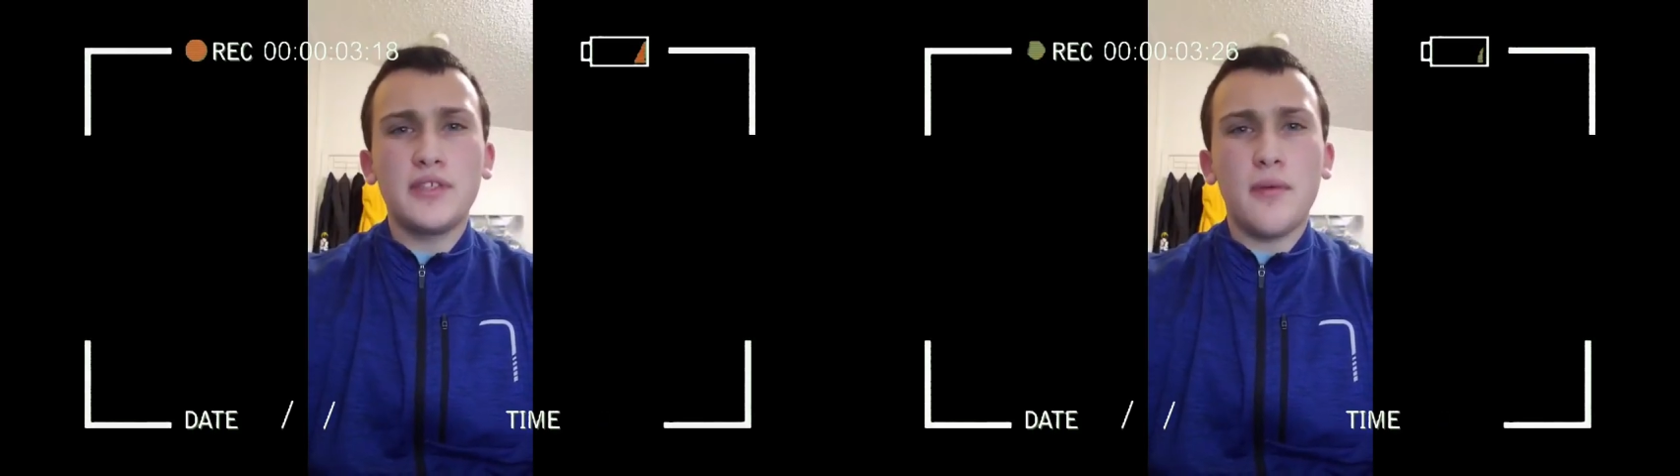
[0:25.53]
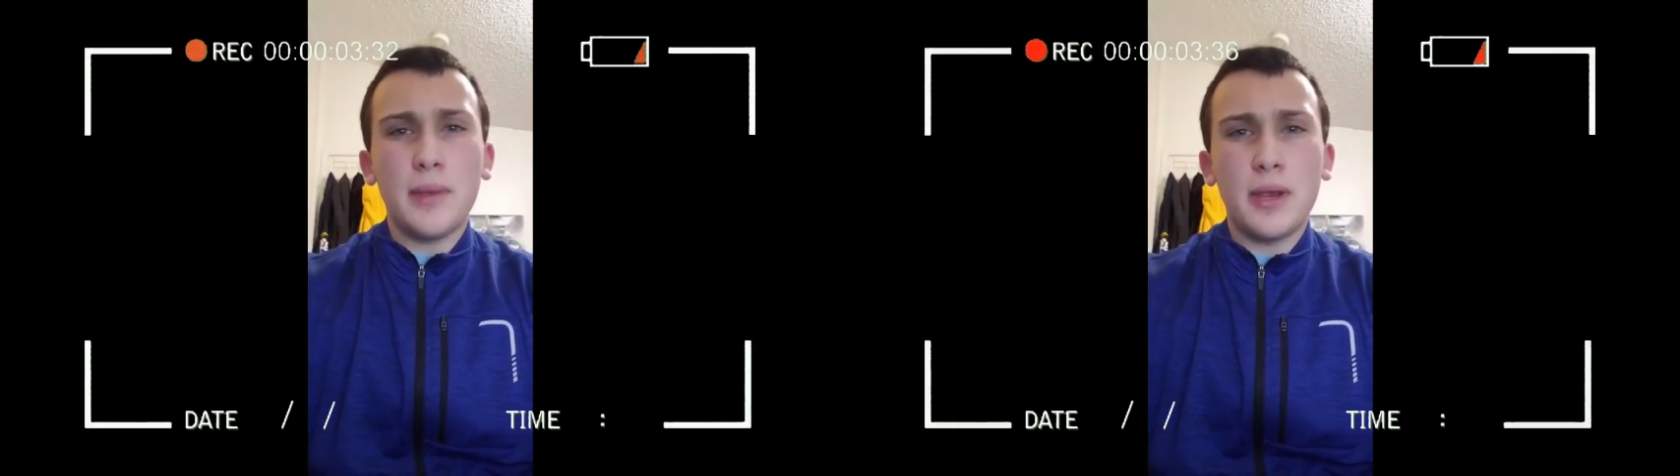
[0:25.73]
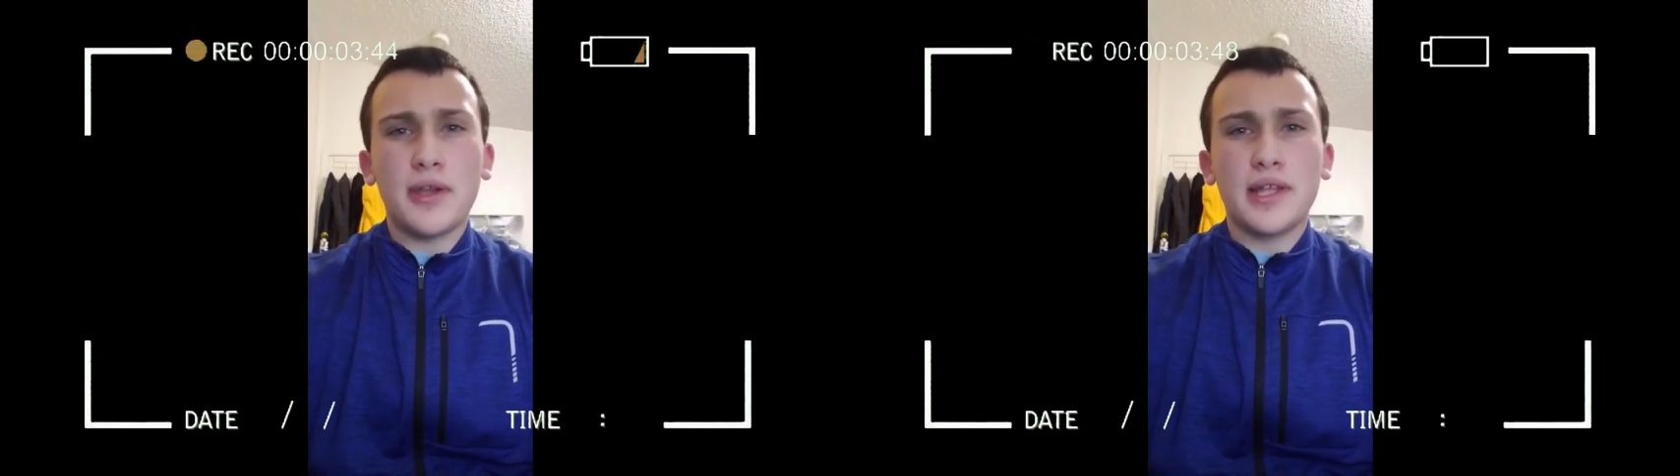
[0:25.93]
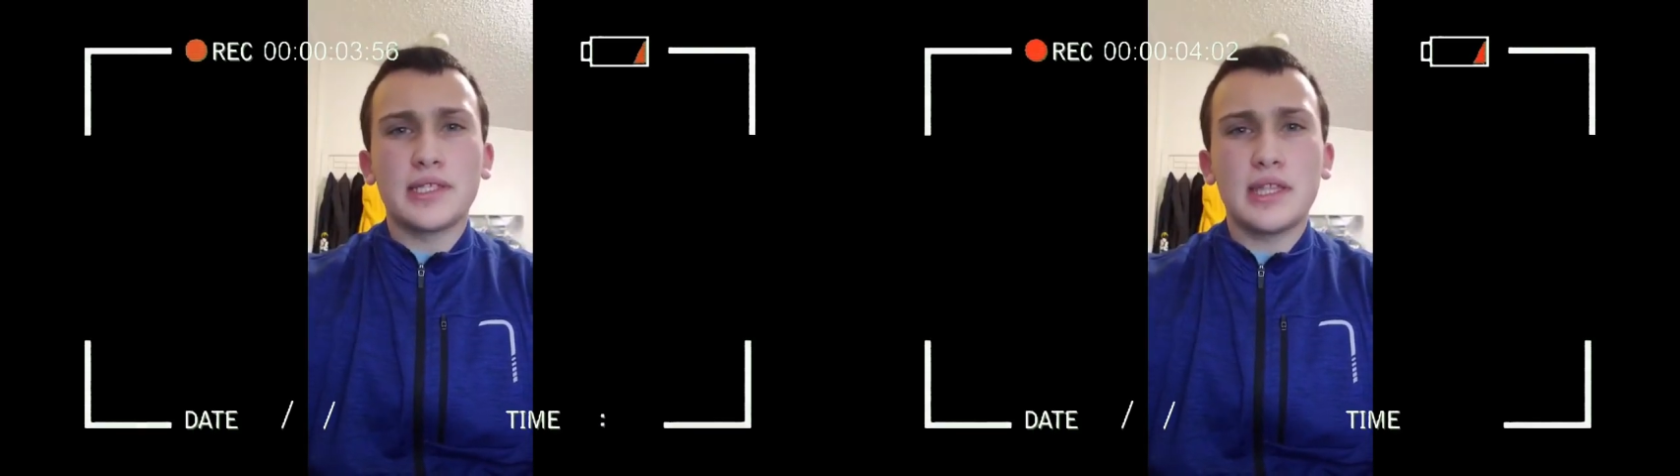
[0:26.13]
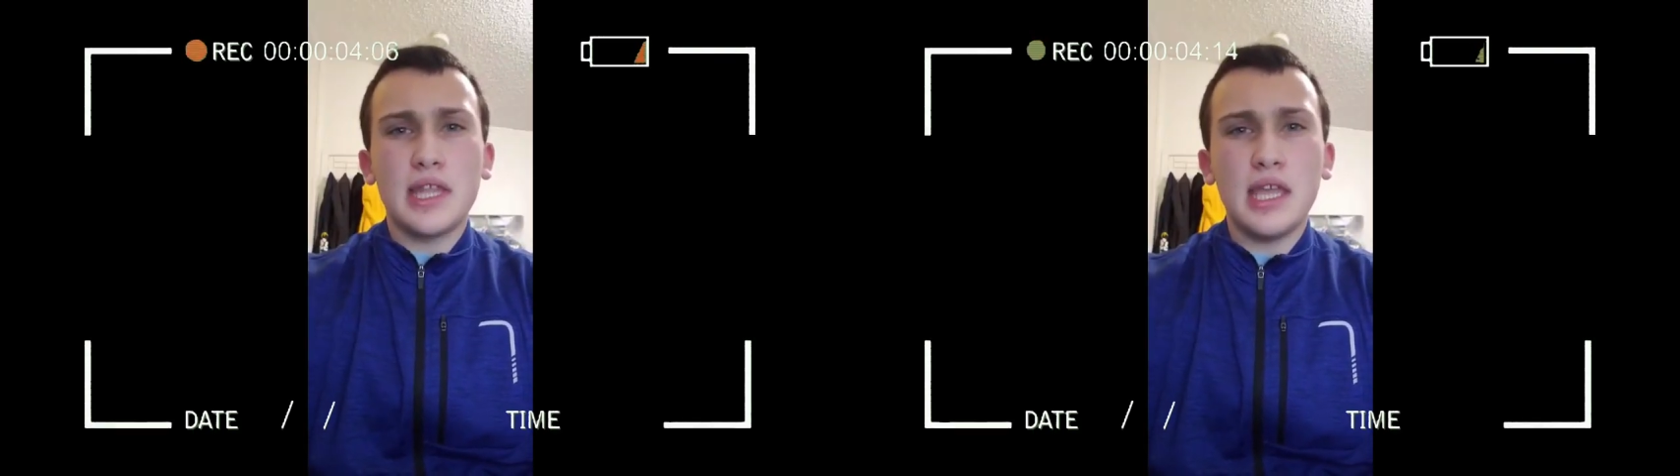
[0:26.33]
of
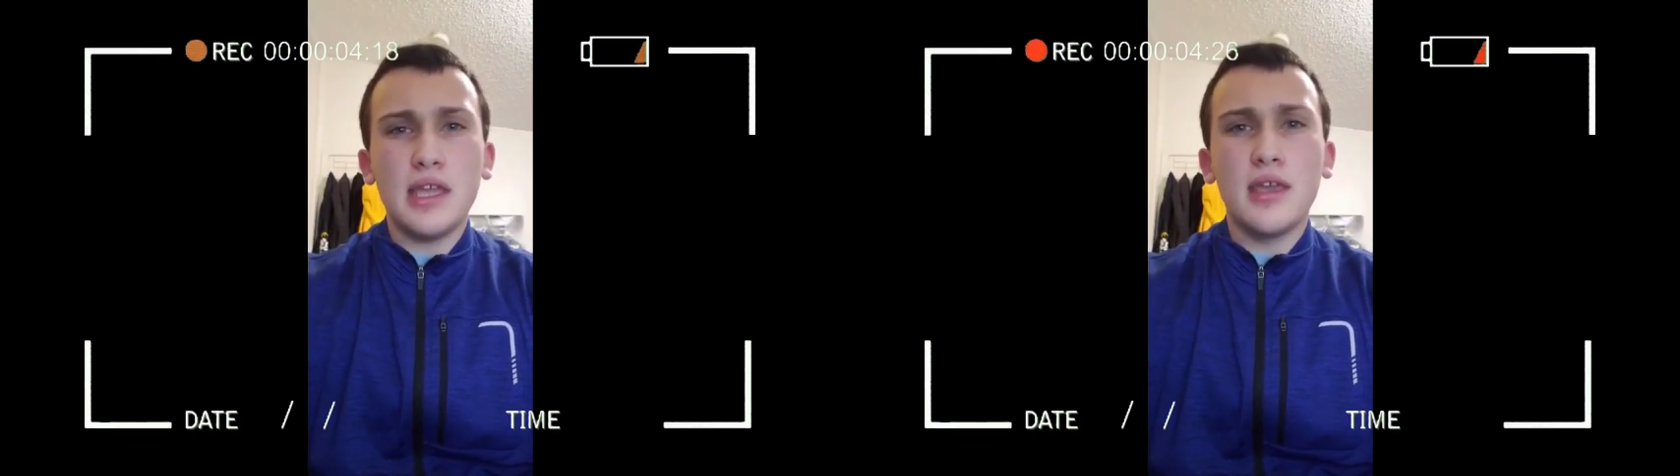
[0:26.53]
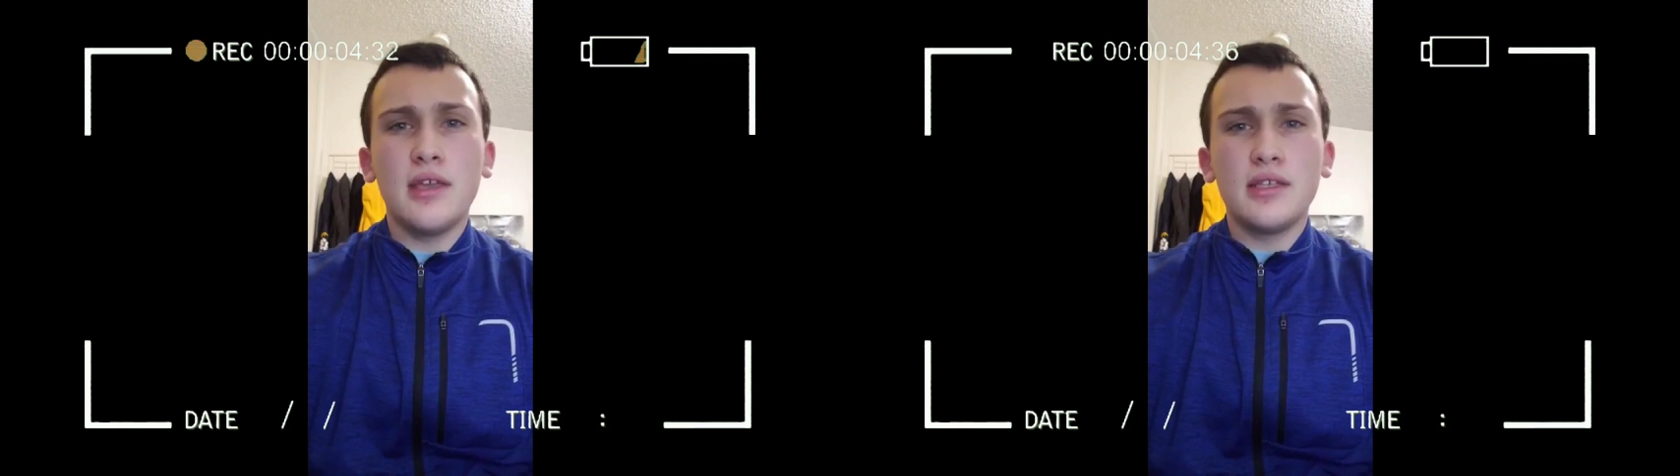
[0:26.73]
Americans think,